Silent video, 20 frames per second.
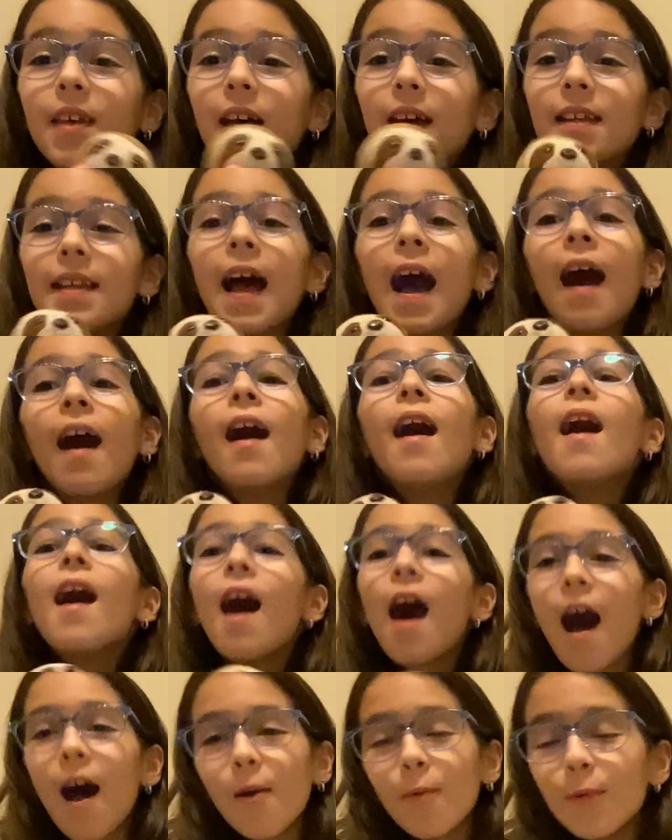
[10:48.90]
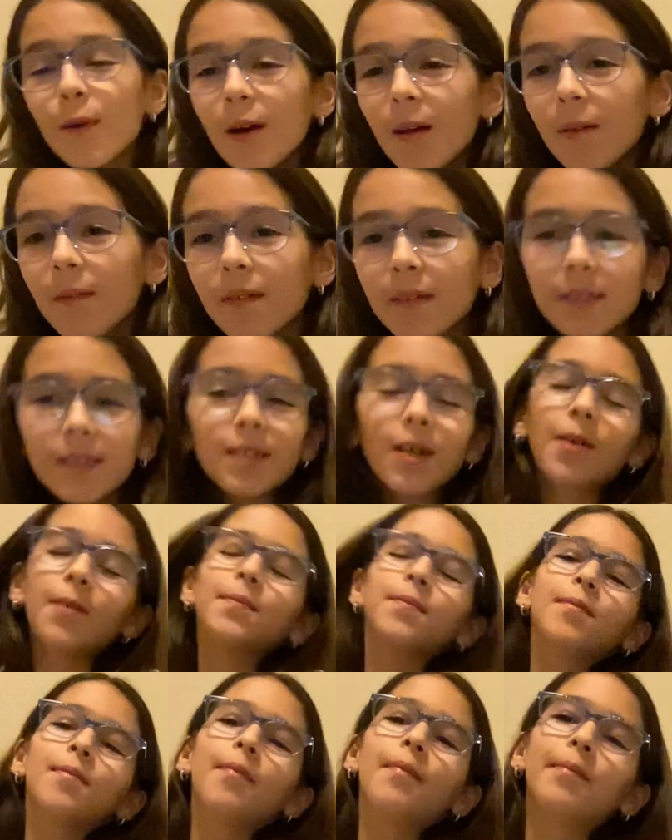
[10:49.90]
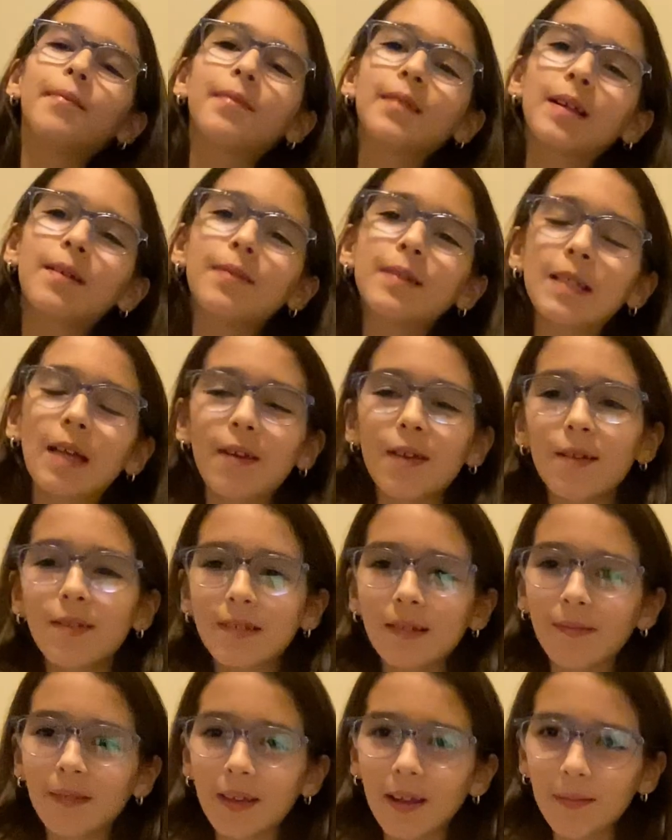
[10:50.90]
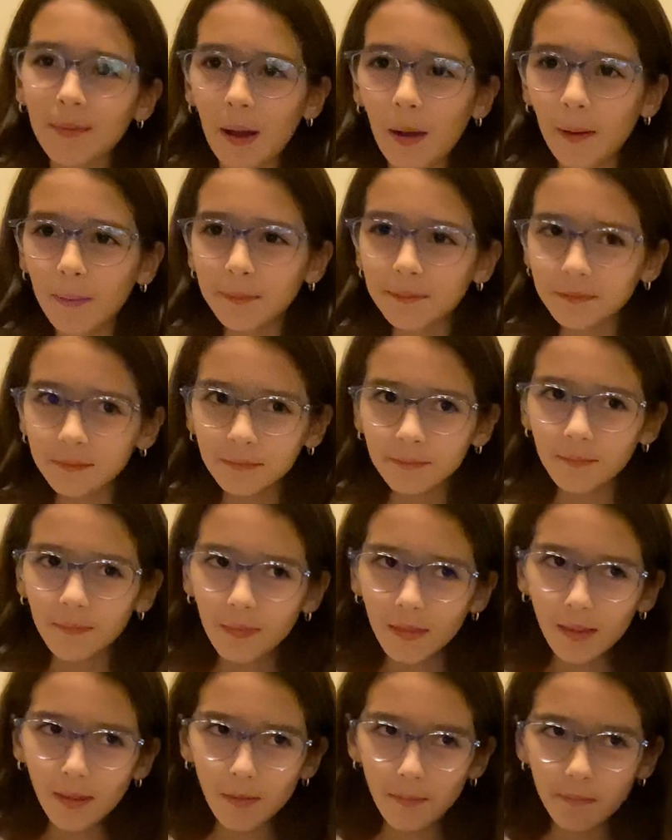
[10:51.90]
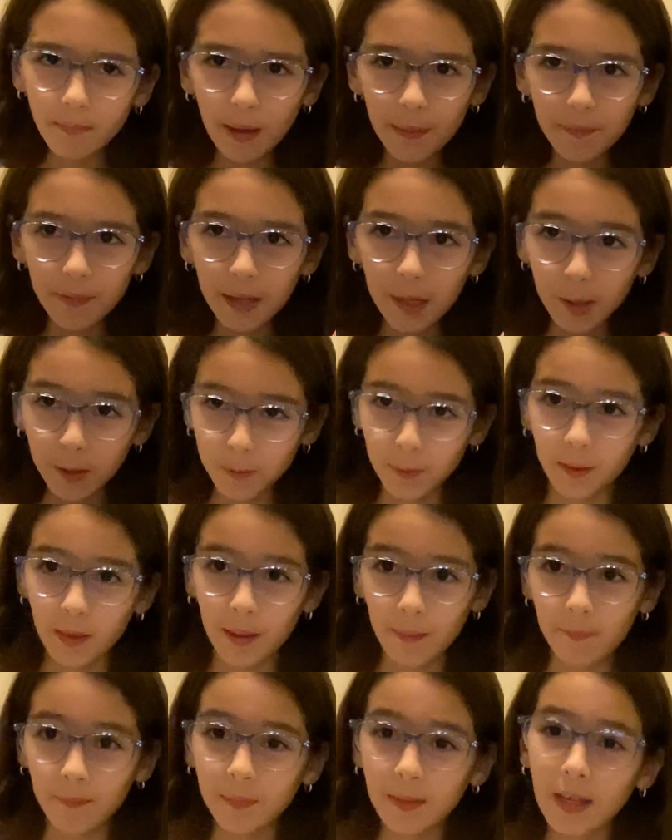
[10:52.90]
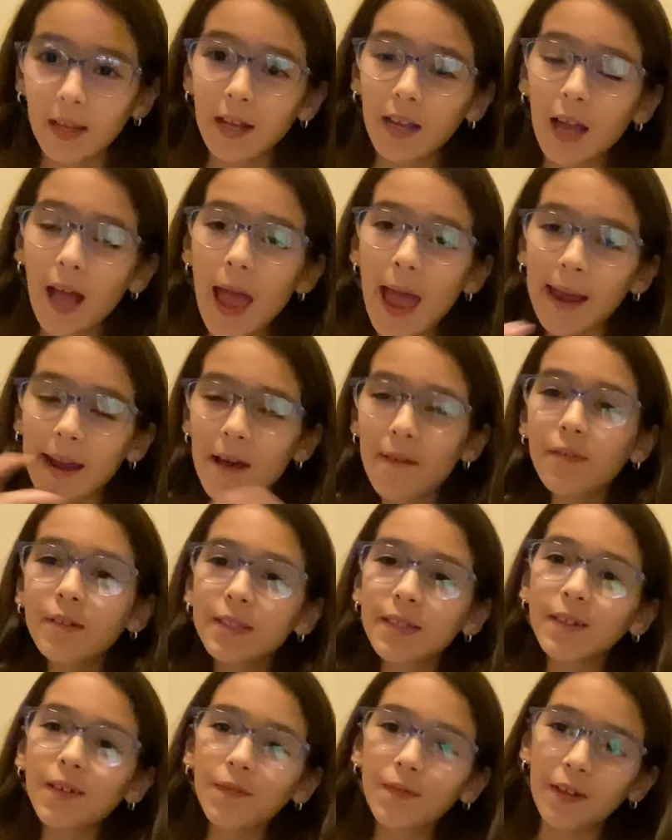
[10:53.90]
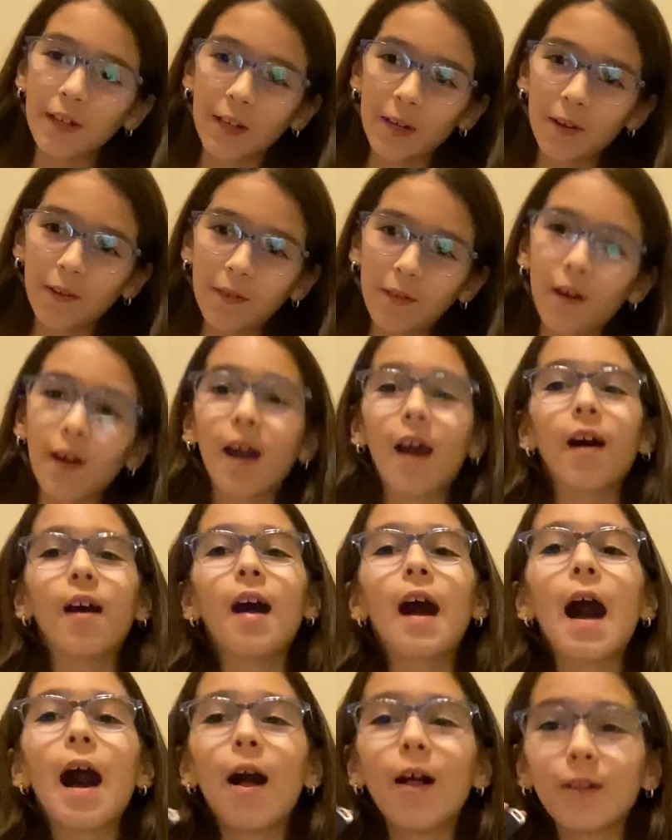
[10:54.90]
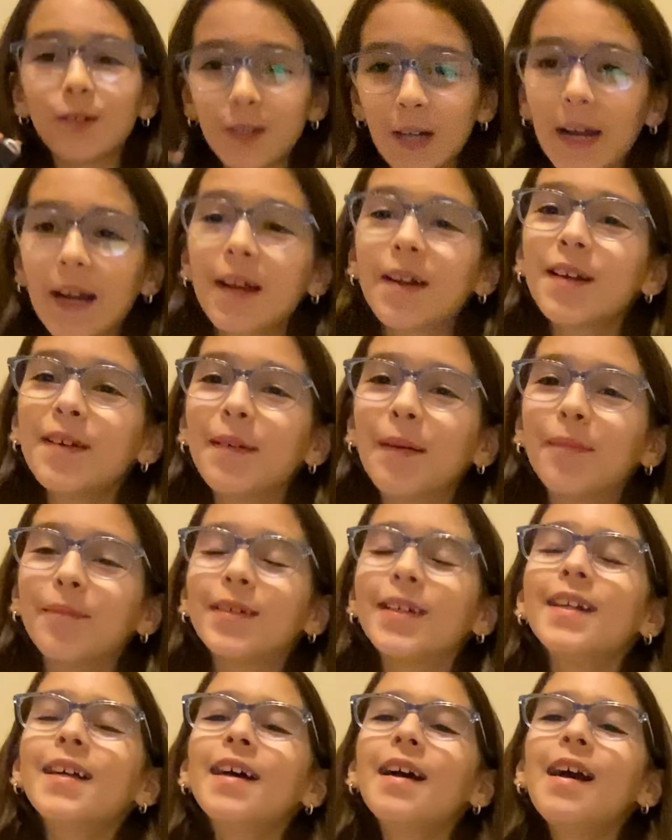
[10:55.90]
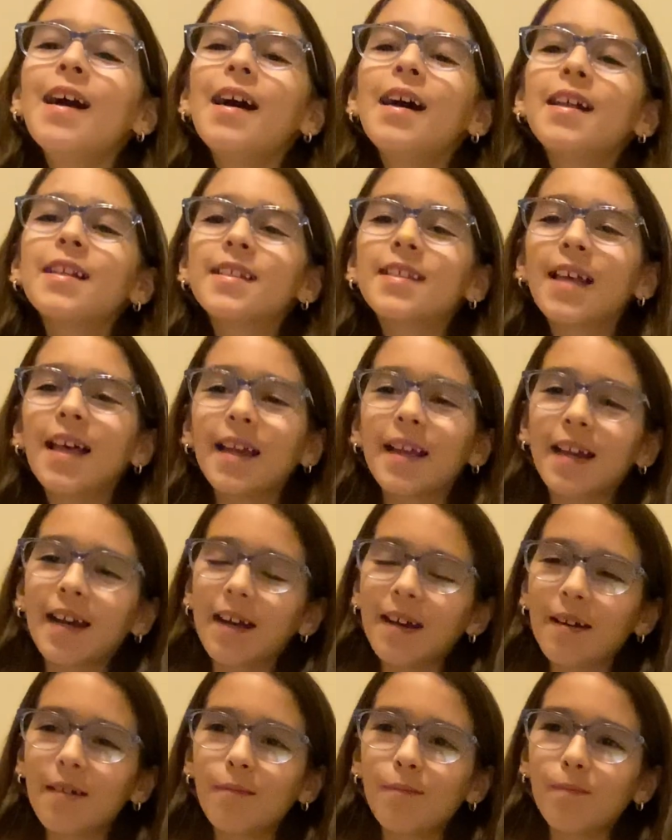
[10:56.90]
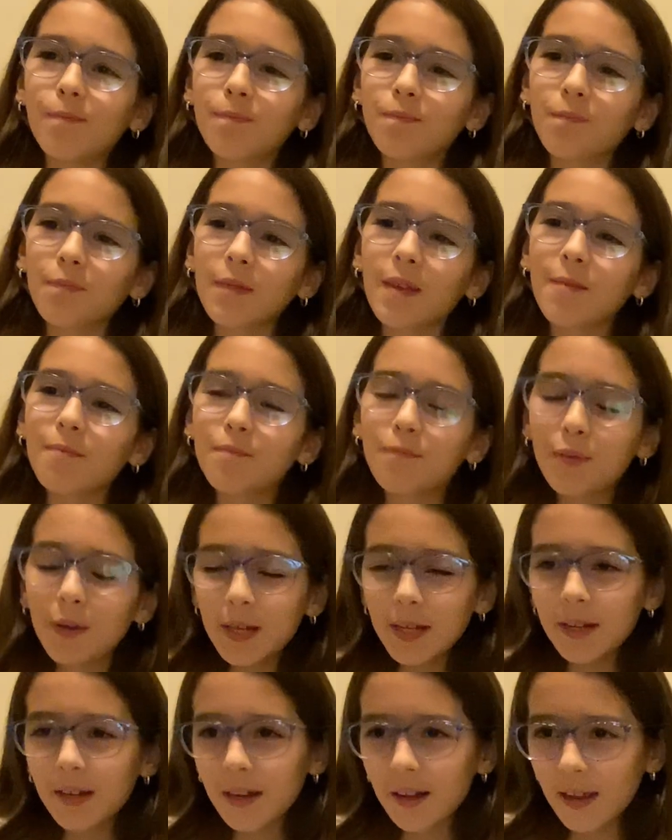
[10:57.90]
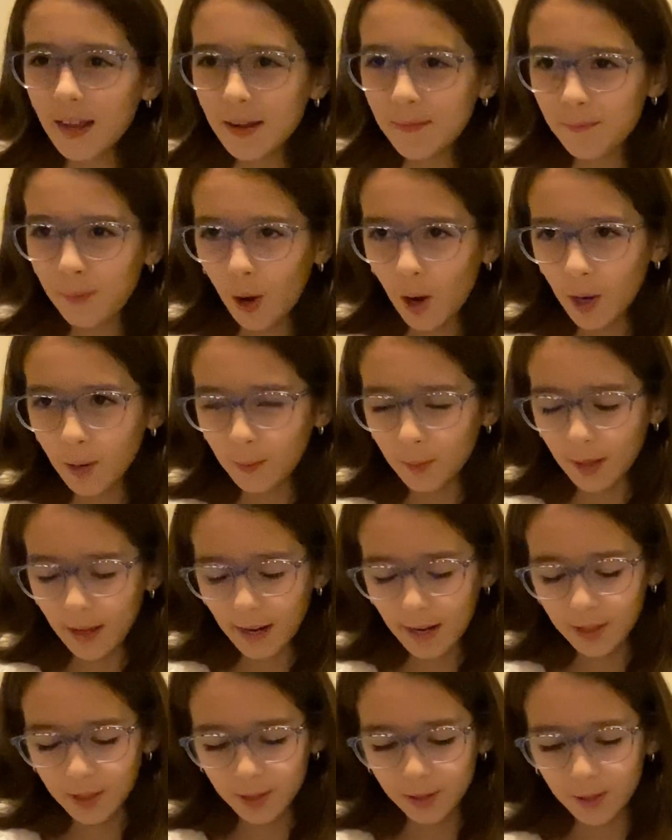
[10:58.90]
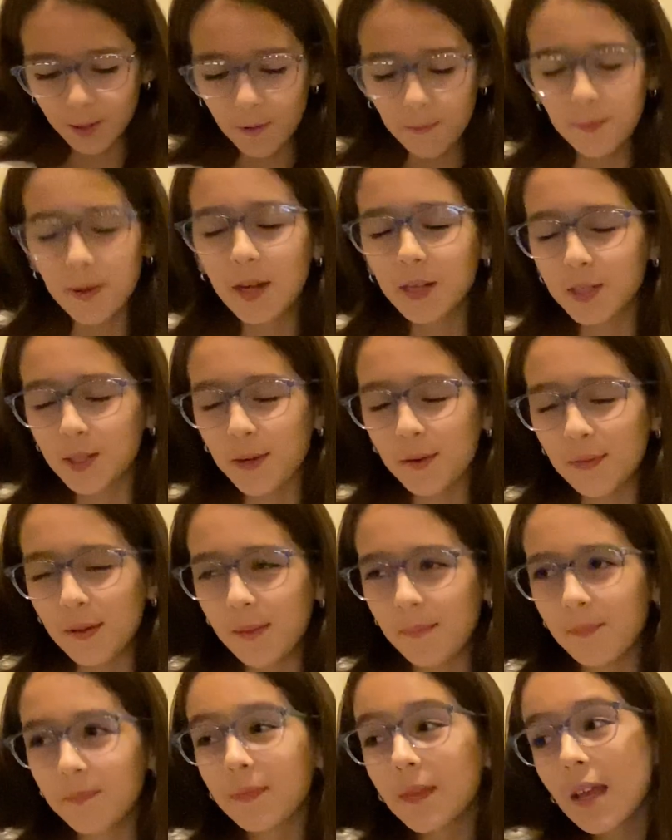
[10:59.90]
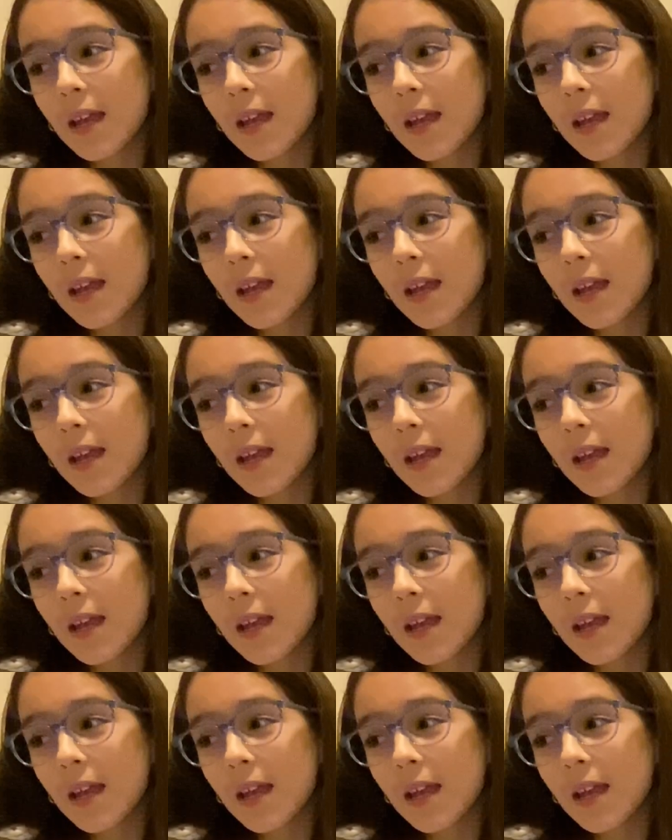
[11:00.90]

yeah, I will. So, let me tell you something about my videos with him. In every single video, I'll try to remember to like put a part where like I just show a picture of him,